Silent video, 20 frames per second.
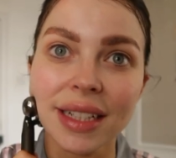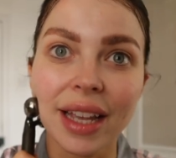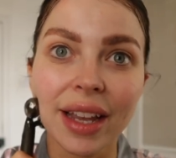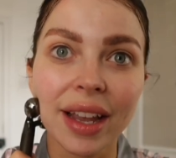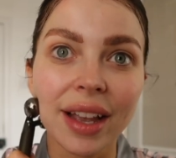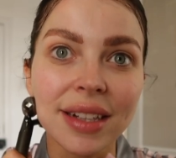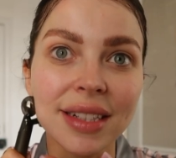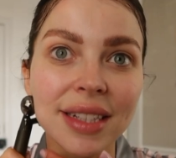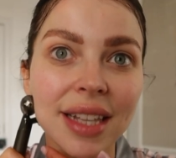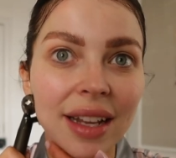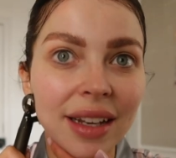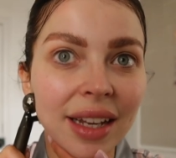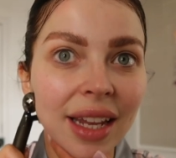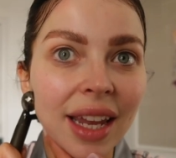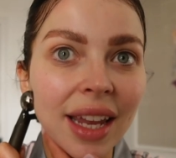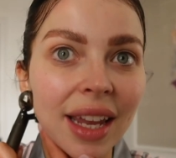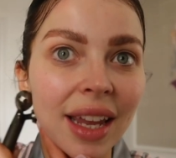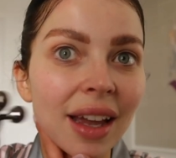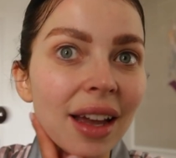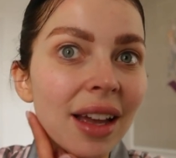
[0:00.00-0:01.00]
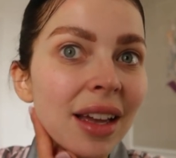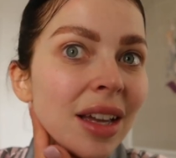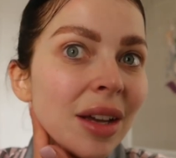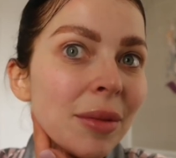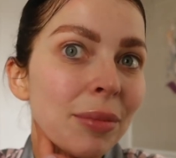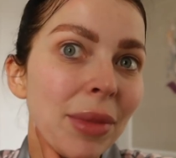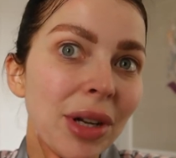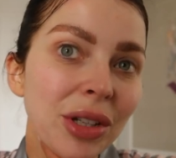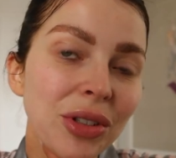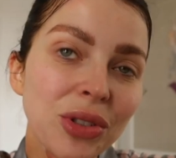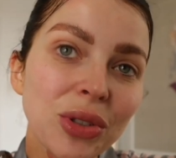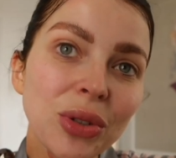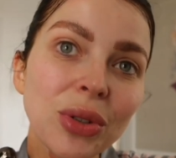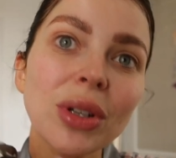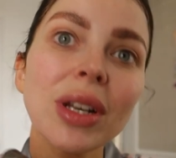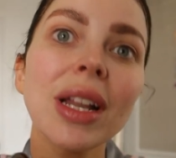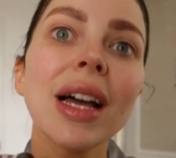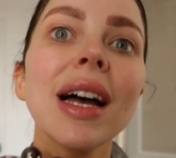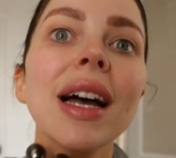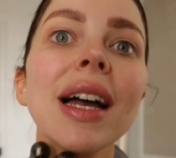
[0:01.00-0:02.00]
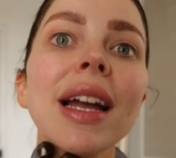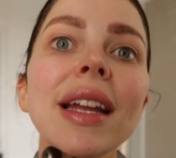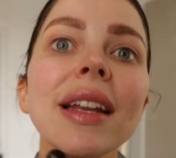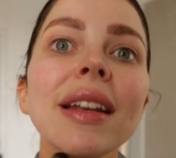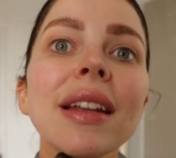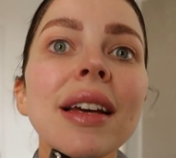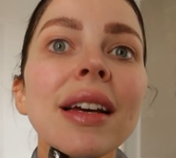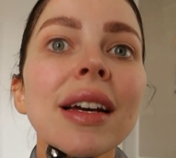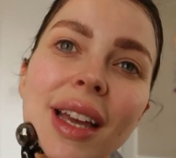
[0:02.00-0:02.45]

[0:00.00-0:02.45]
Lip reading: like I said, here, my jawline.